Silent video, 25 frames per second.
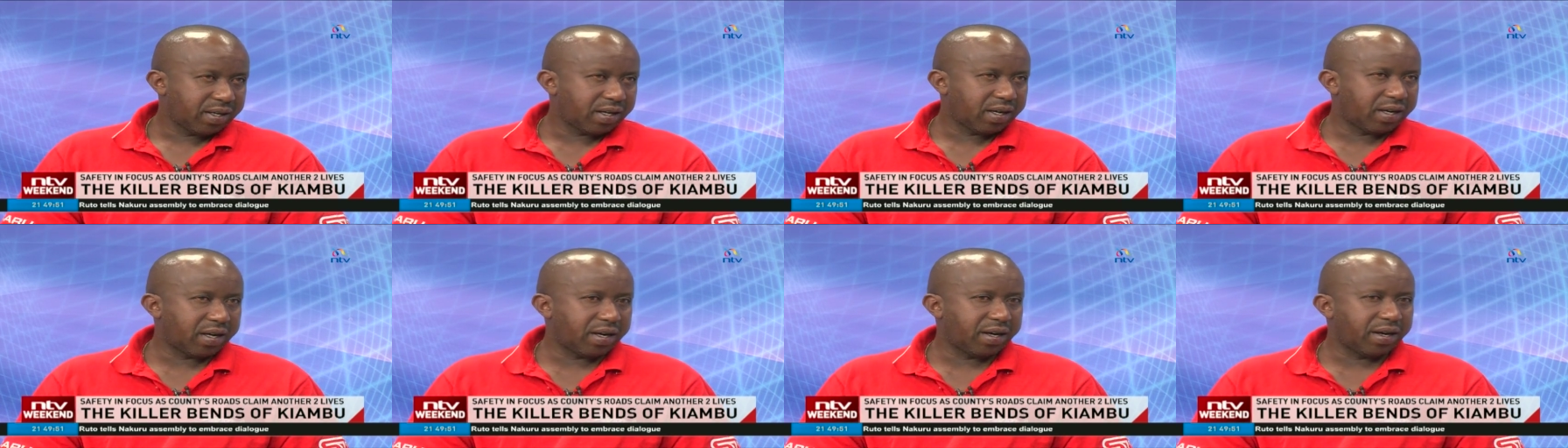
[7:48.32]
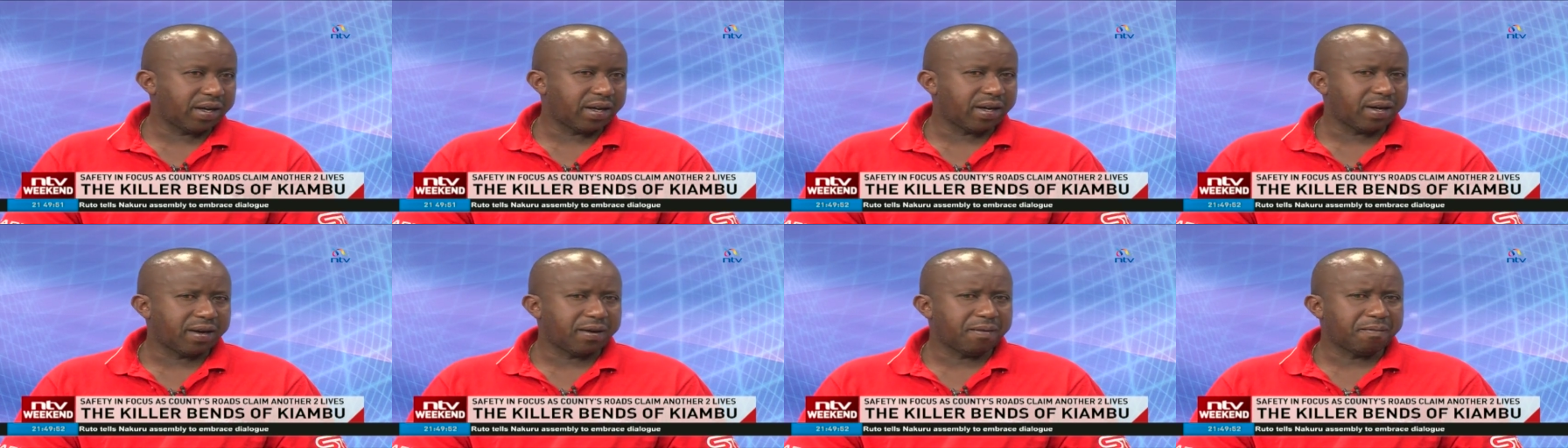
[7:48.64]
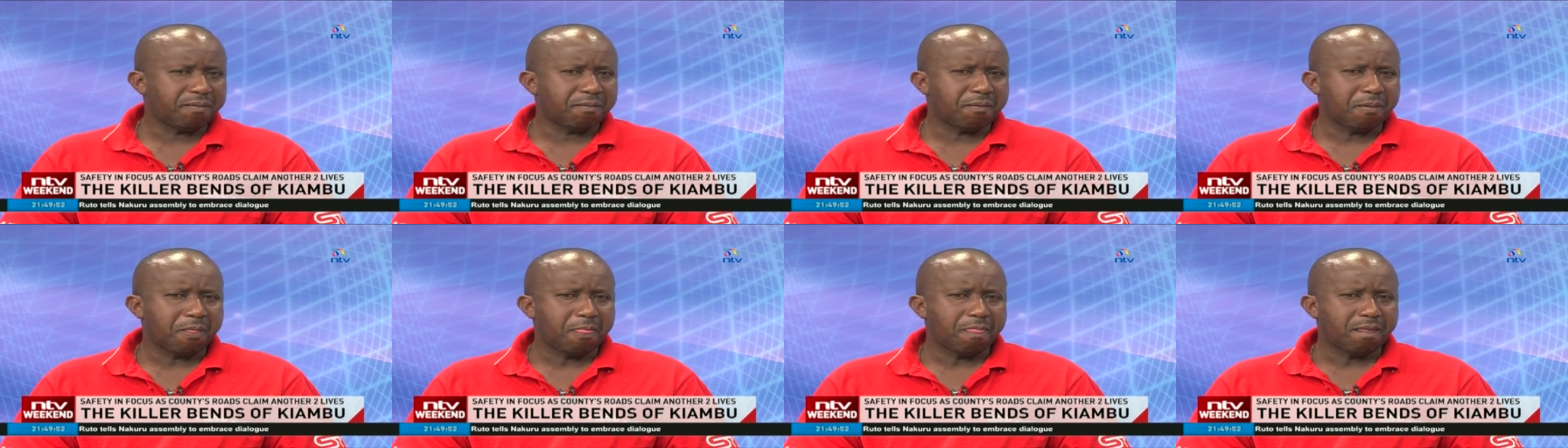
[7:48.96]
And
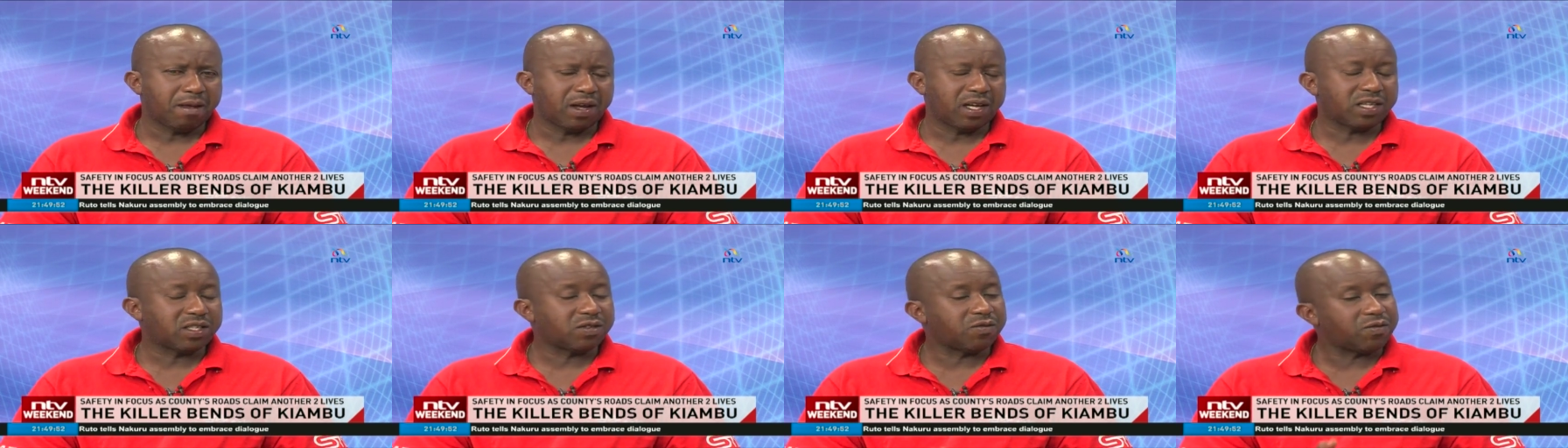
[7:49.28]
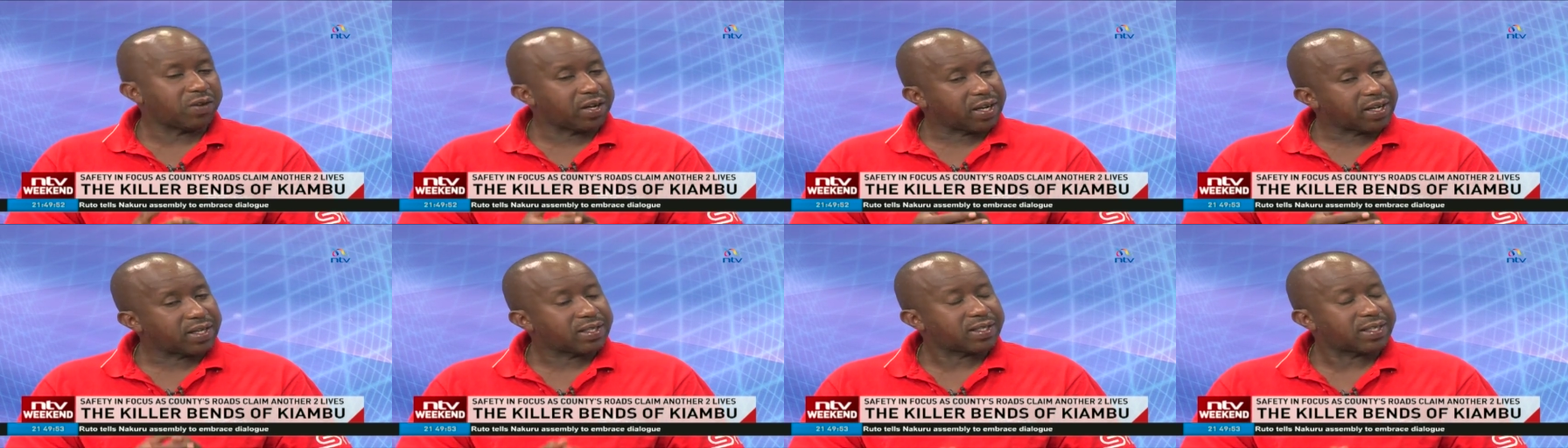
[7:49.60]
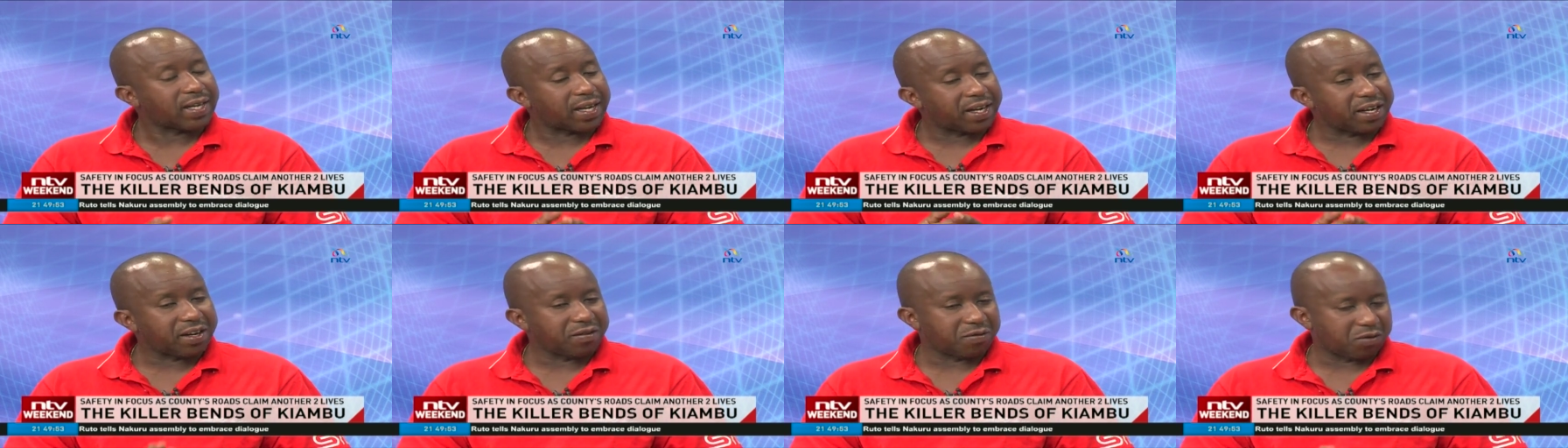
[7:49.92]
um, it's very
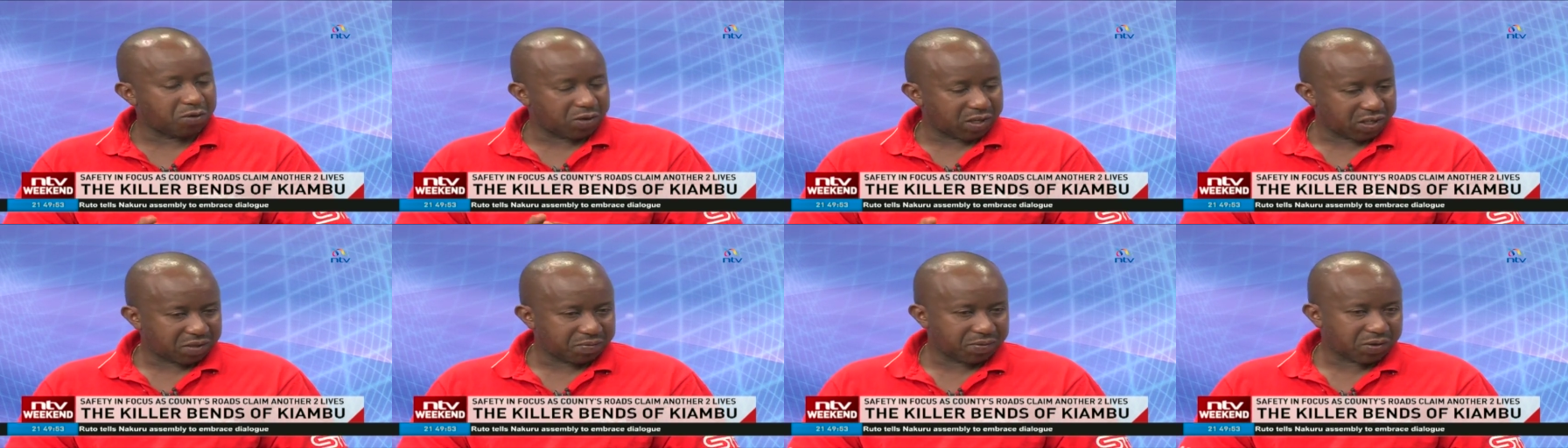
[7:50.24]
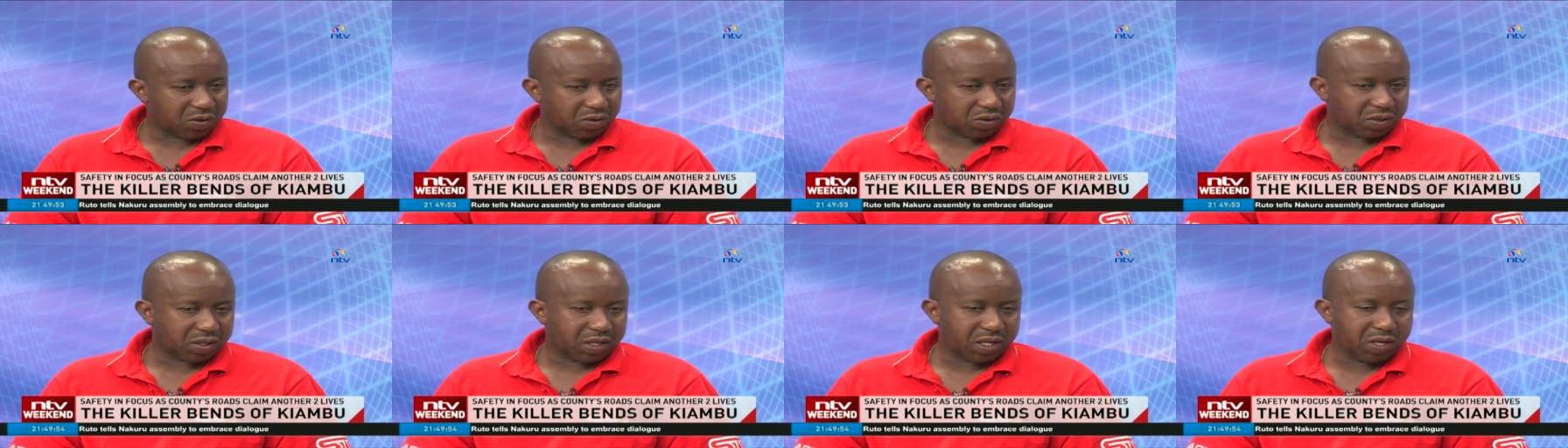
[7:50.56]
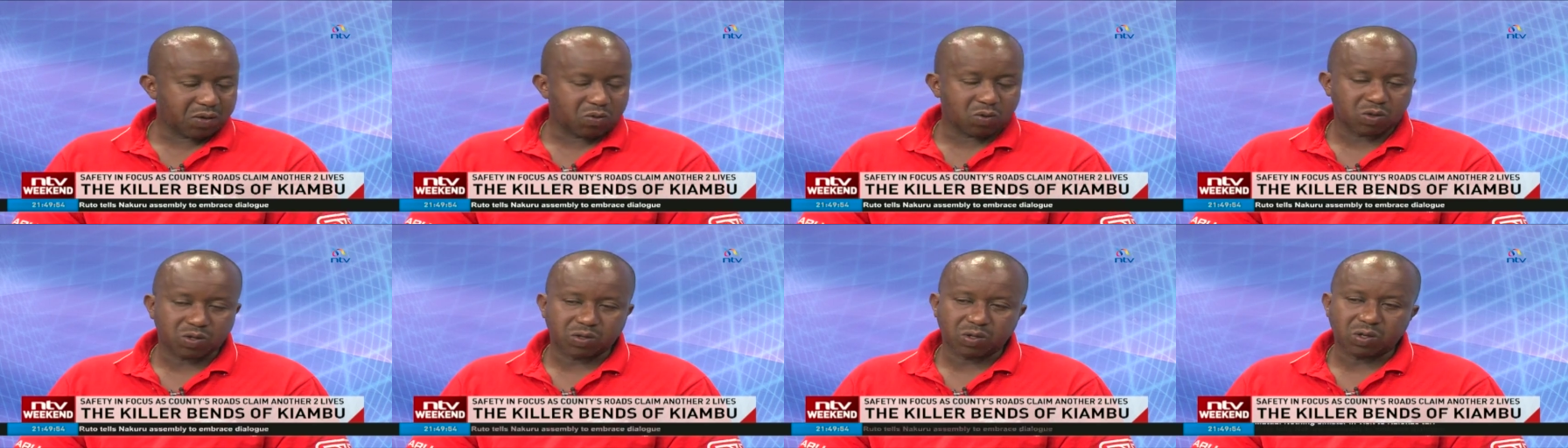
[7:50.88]
sad day for us because
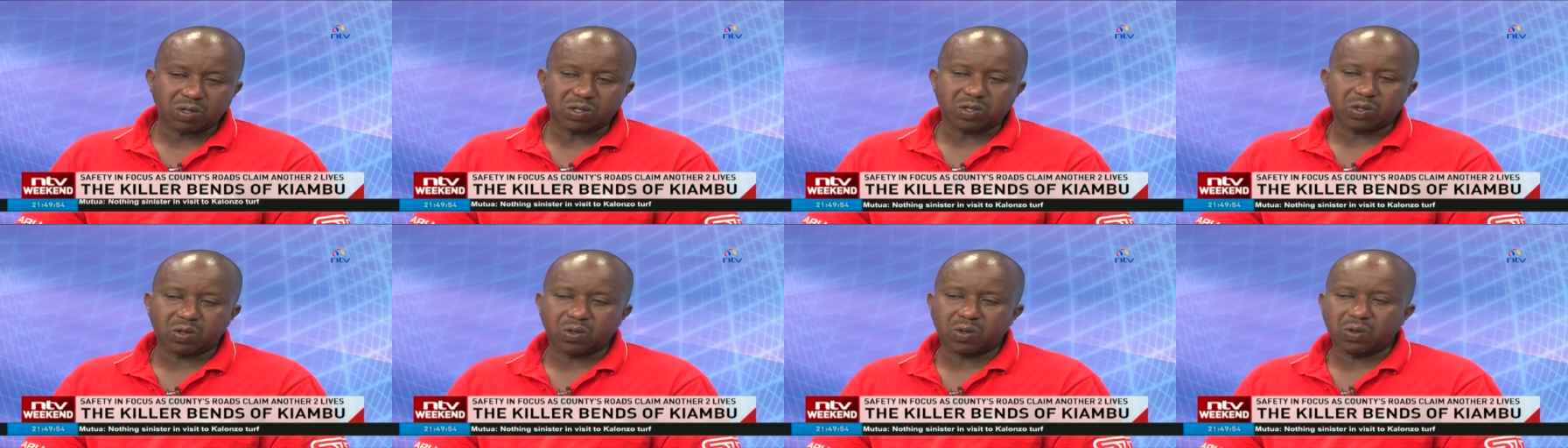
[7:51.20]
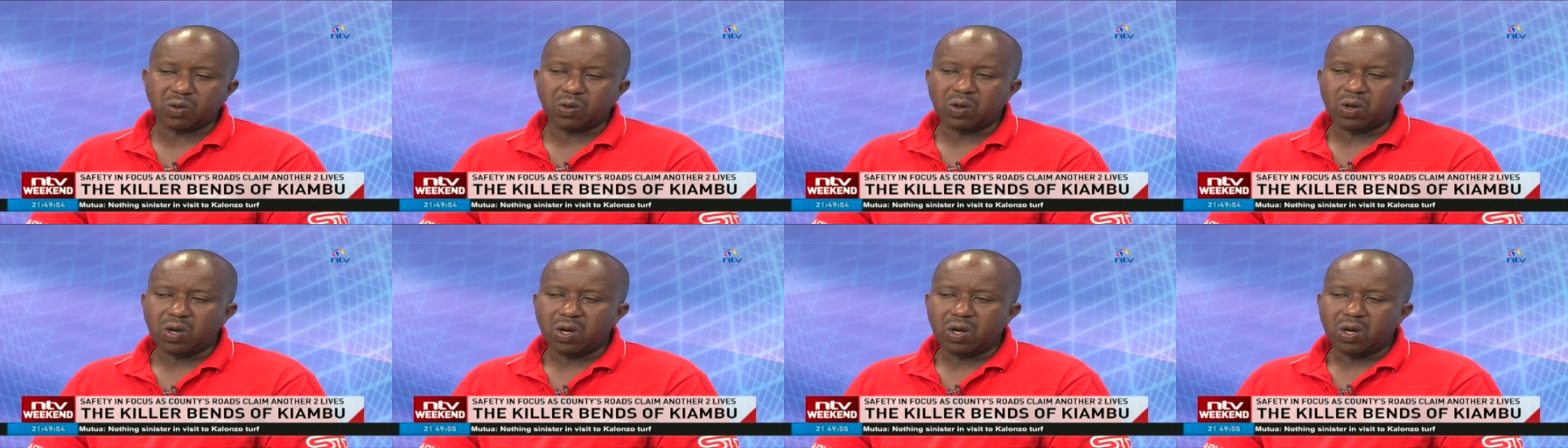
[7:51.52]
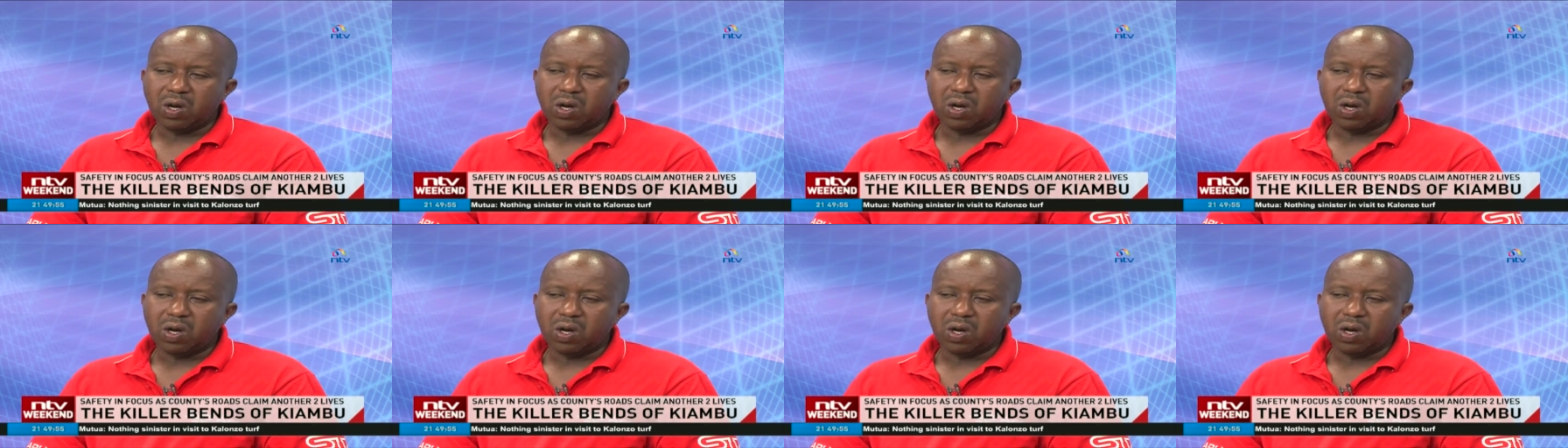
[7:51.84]
he was also